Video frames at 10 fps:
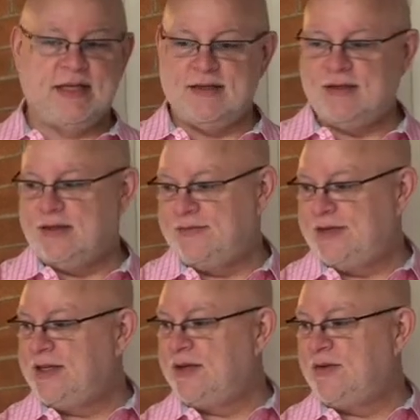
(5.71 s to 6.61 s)
done a
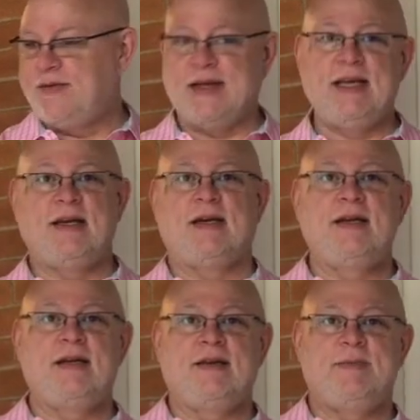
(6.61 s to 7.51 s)
video of any
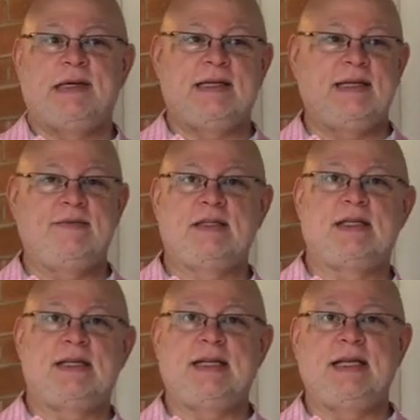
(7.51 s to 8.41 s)
kind. I've barely even
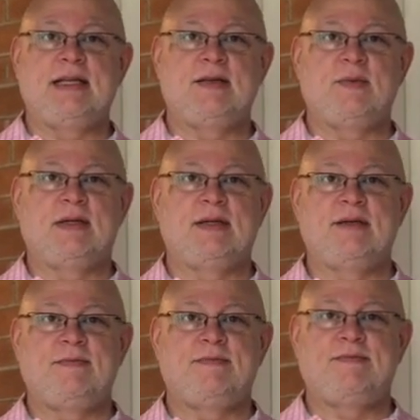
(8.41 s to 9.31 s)
done anything where
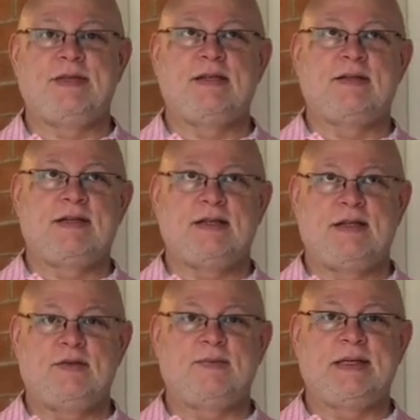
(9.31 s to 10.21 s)
I figured out how
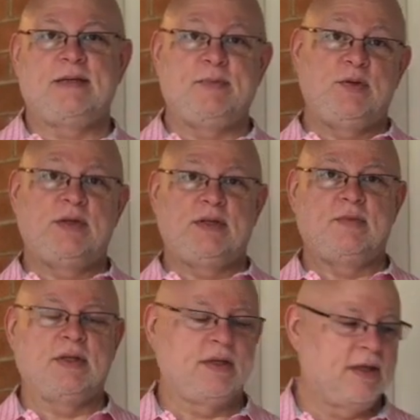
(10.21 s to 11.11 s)
to use my computer
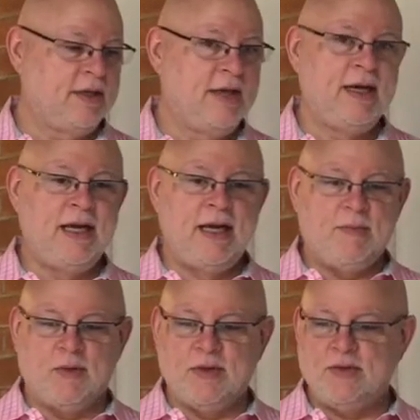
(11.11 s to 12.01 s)
to work on it.
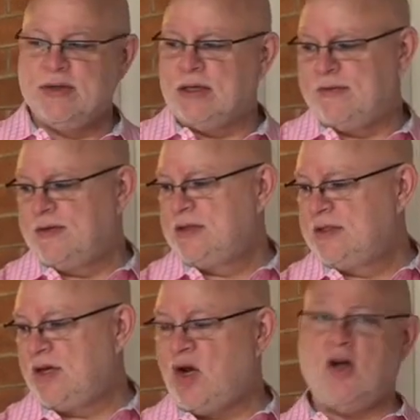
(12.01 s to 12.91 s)
But we're doing our
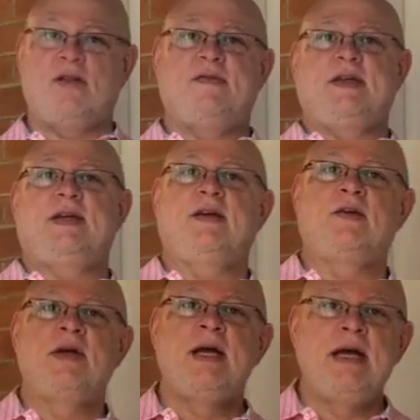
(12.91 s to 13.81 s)
first haul video.
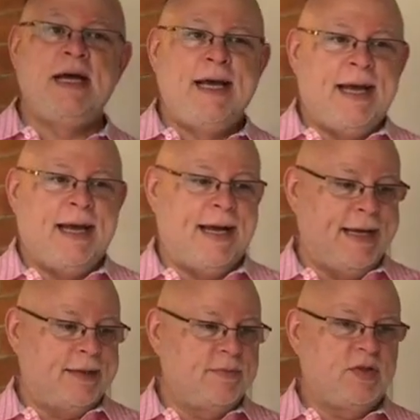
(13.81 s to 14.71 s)

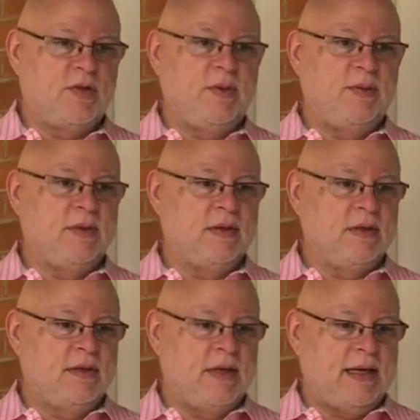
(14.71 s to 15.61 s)
So we
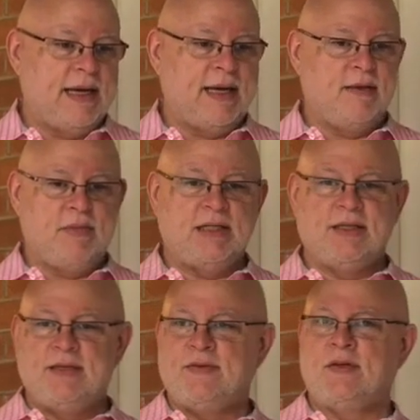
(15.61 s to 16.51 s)
were at a
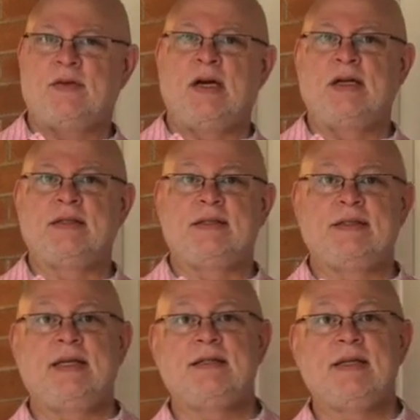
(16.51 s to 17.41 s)
bunch of different garage and
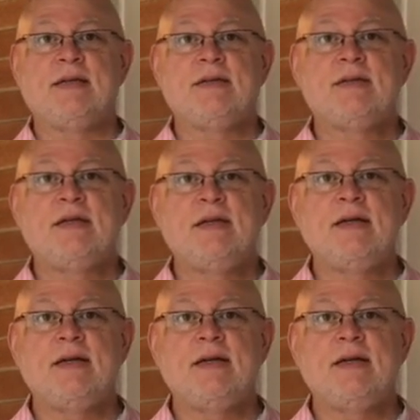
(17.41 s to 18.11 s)
estate sales